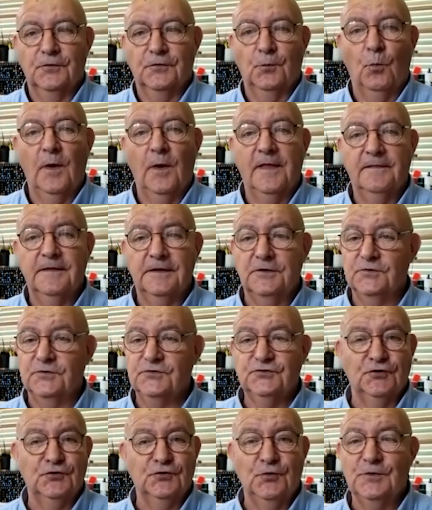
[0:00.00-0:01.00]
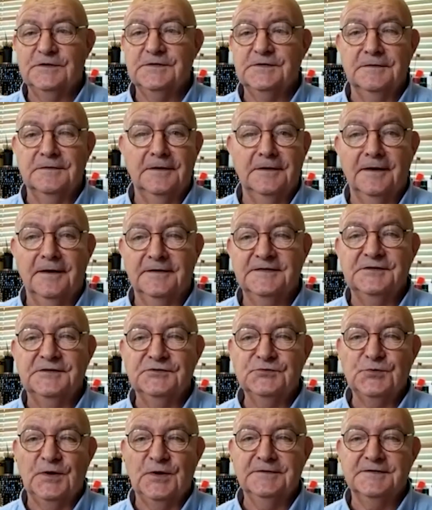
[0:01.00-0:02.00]
the way they used to do it in the
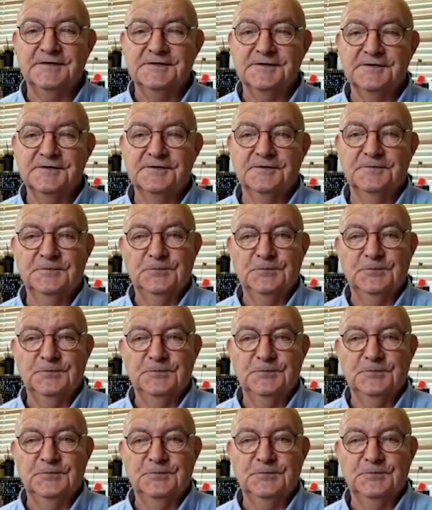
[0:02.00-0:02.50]
1920s,